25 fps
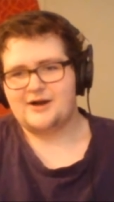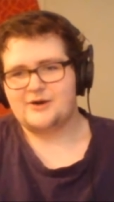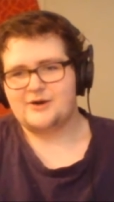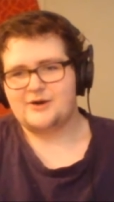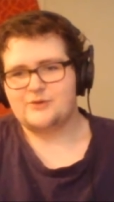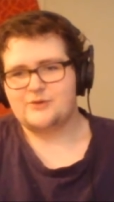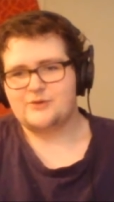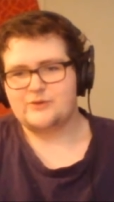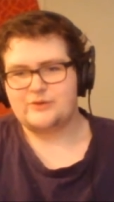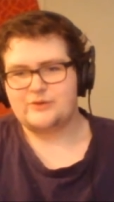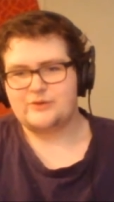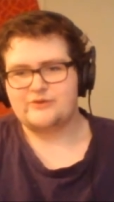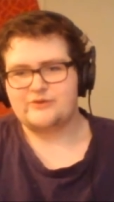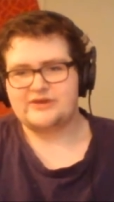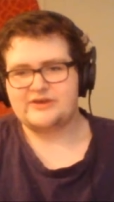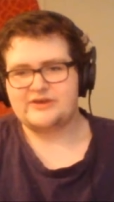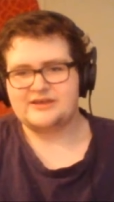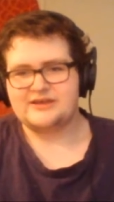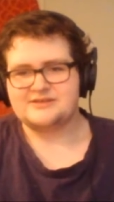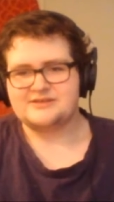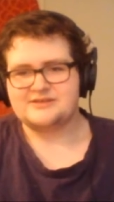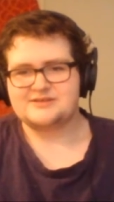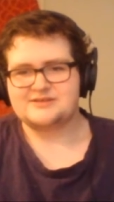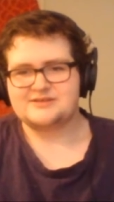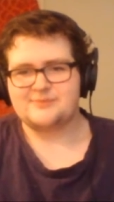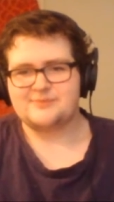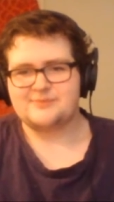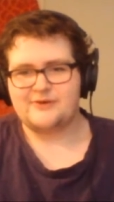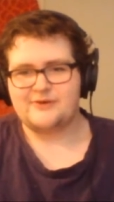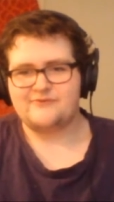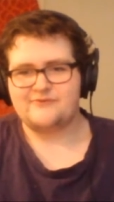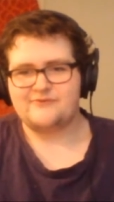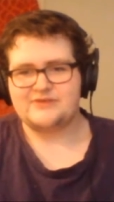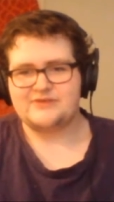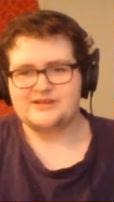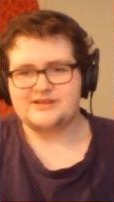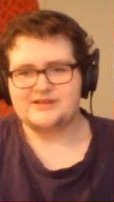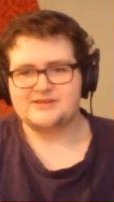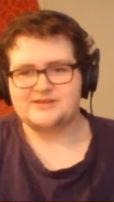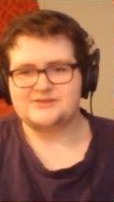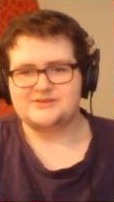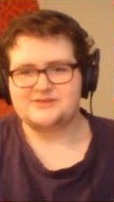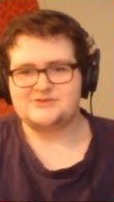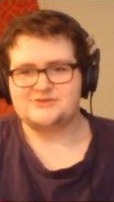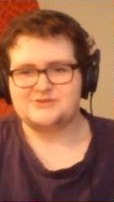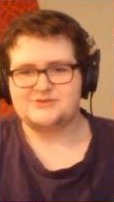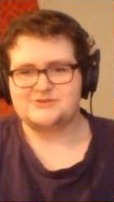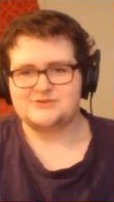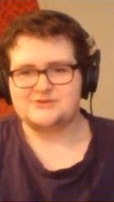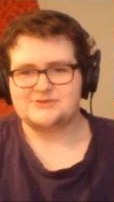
we were in small village.